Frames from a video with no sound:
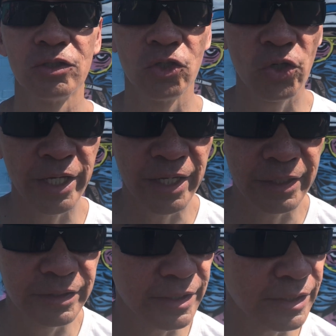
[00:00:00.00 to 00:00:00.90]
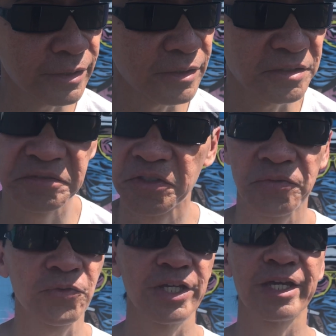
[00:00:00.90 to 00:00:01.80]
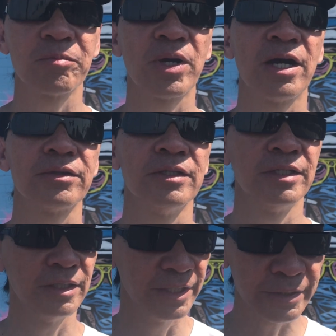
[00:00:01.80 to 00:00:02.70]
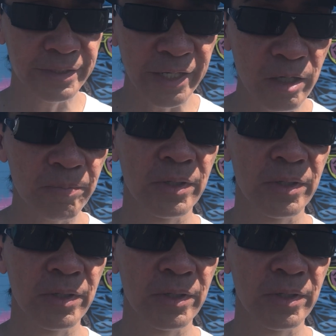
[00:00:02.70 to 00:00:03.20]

go ahead and just forget about this setup